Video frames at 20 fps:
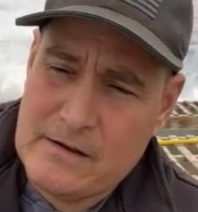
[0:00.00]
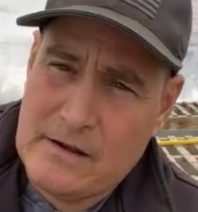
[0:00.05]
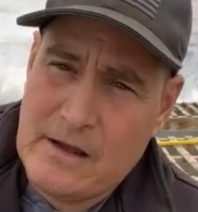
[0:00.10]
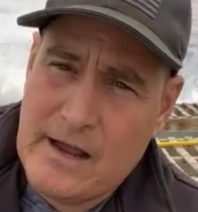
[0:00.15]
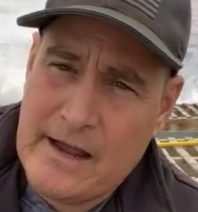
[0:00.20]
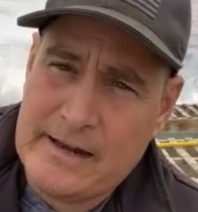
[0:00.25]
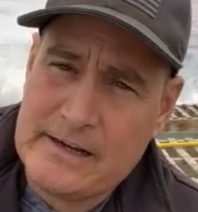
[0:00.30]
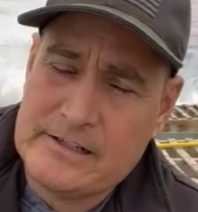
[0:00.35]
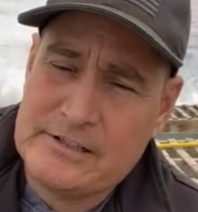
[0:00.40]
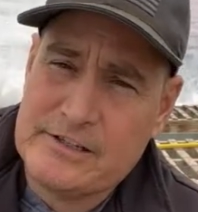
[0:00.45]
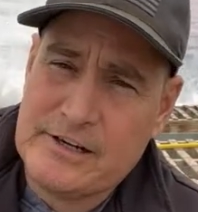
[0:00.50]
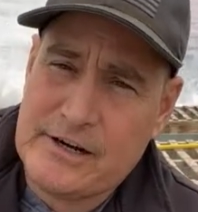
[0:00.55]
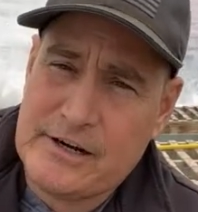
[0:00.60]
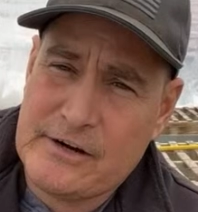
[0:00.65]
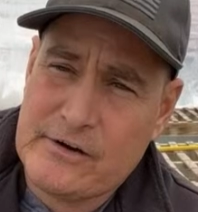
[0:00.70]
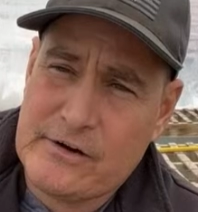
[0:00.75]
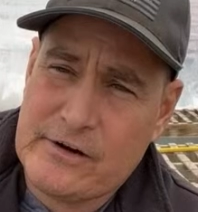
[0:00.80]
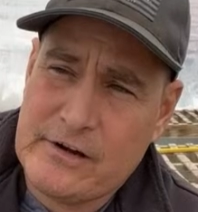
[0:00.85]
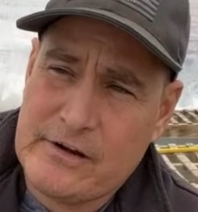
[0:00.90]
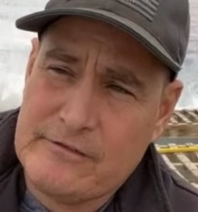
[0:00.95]
had a
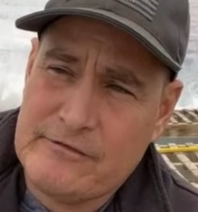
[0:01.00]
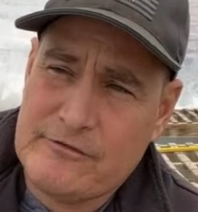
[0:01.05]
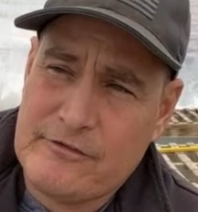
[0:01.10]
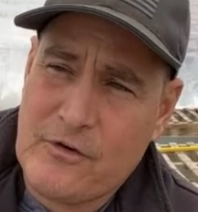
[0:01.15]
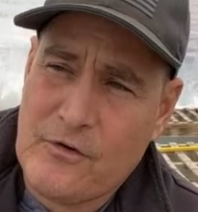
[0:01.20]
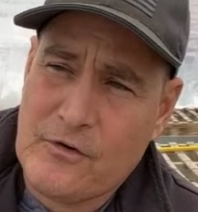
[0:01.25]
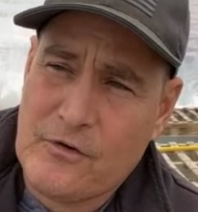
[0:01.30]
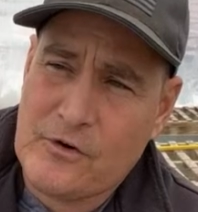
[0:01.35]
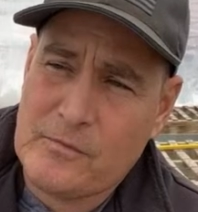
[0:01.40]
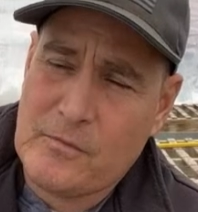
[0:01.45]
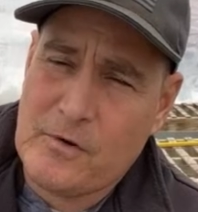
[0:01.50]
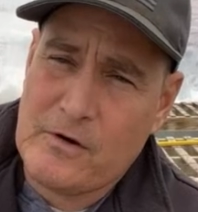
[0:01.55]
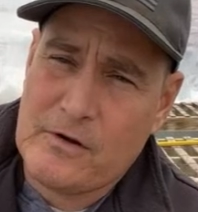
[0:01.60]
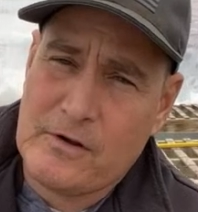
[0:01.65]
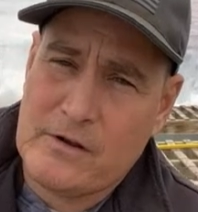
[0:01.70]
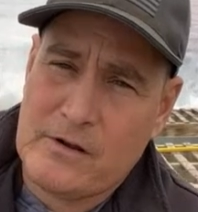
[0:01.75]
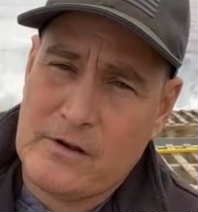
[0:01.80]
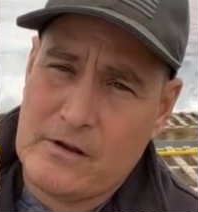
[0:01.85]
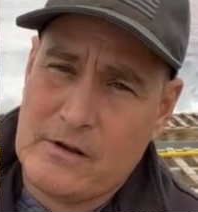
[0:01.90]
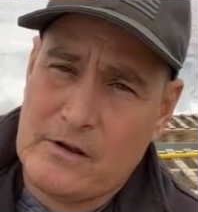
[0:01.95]
dairy farm
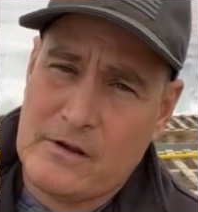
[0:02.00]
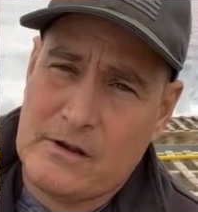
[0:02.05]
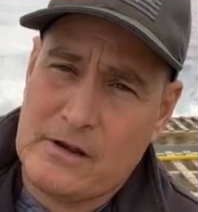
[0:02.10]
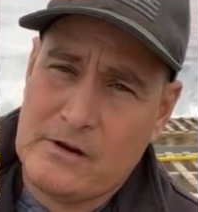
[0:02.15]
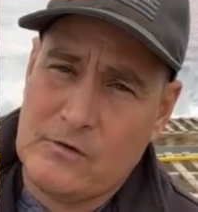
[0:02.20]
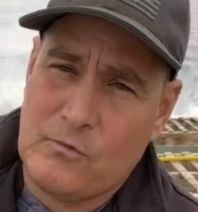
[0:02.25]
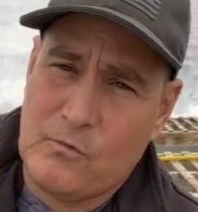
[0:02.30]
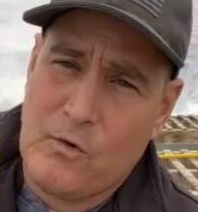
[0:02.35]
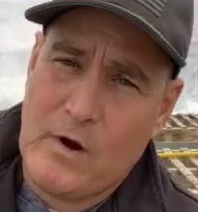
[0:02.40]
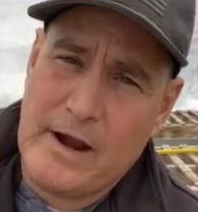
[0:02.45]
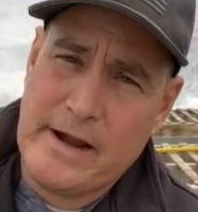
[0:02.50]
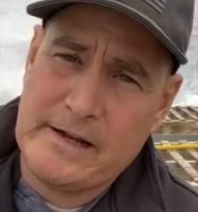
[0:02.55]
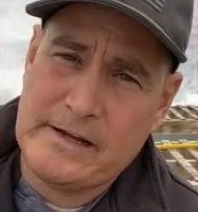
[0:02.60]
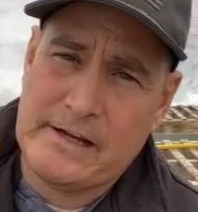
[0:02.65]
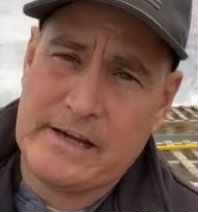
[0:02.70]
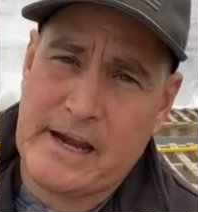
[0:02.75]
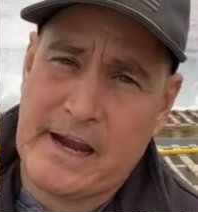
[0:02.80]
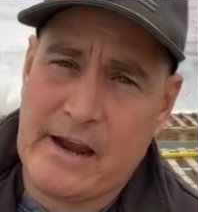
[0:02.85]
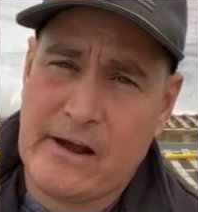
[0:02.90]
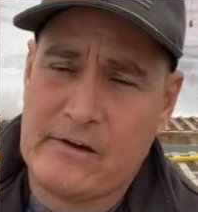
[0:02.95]
in Wayne
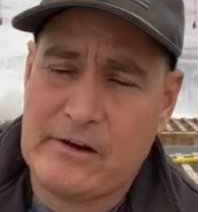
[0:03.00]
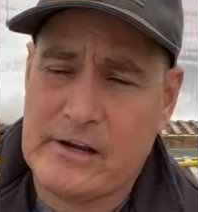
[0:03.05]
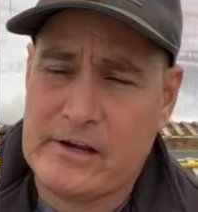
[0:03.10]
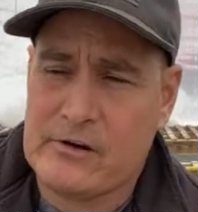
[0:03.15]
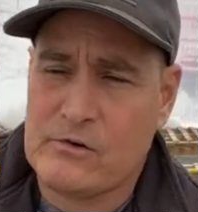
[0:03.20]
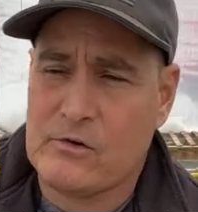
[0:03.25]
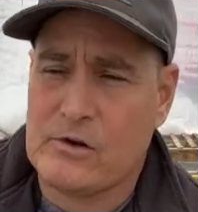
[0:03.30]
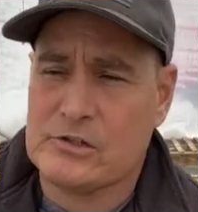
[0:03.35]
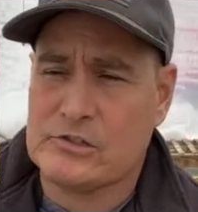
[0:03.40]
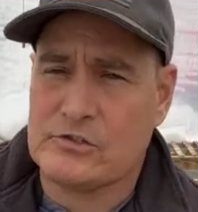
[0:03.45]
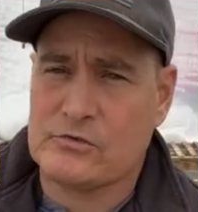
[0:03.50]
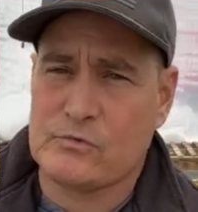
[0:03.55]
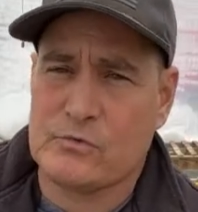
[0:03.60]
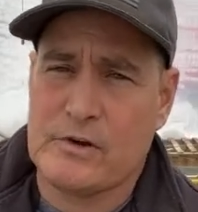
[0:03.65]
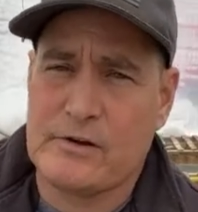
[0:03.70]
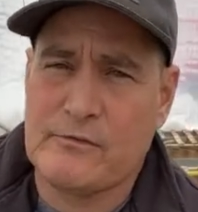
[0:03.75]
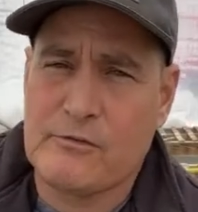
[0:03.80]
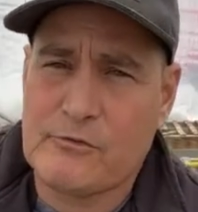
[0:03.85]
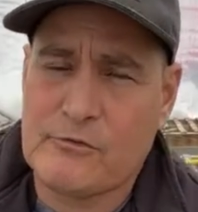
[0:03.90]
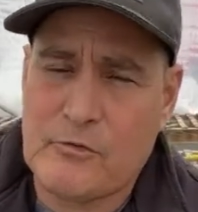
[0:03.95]
County across the
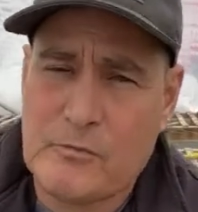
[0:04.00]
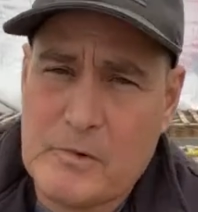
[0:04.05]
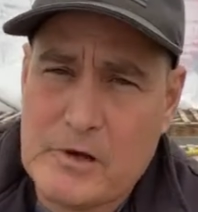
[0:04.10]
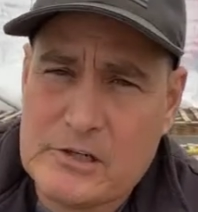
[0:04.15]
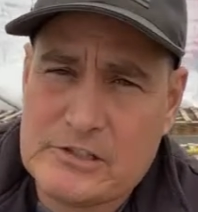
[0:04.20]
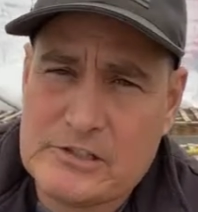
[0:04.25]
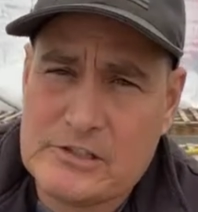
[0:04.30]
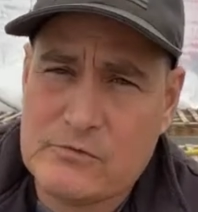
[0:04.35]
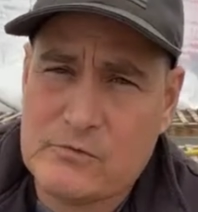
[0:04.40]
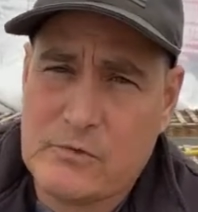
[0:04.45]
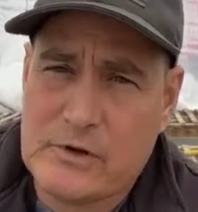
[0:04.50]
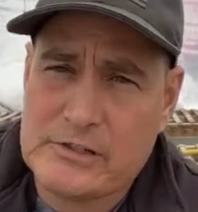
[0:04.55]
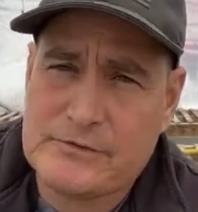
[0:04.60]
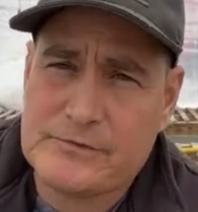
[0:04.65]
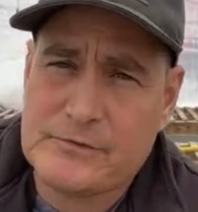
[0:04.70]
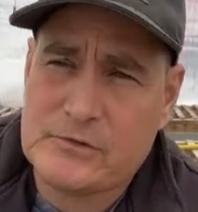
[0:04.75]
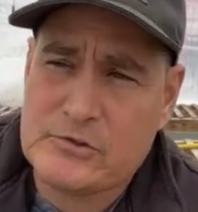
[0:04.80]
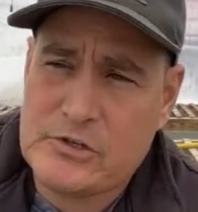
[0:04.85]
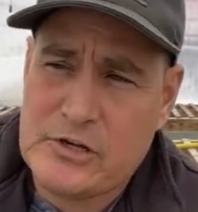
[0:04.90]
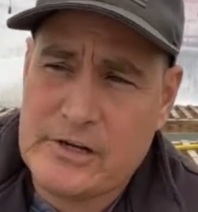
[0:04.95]
river from us in West
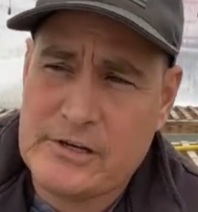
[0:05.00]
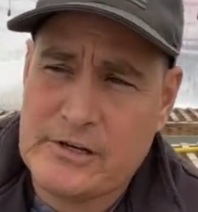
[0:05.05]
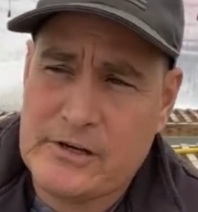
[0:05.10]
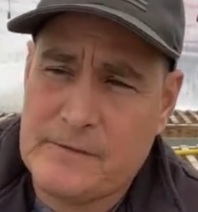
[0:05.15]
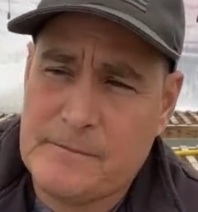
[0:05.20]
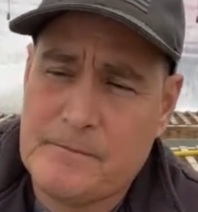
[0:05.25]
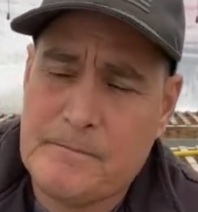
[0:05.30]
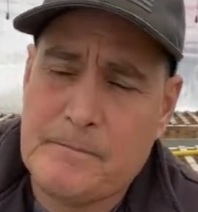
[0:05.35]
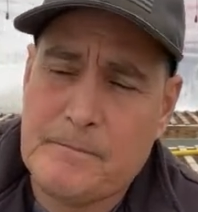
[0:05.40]
Virginia.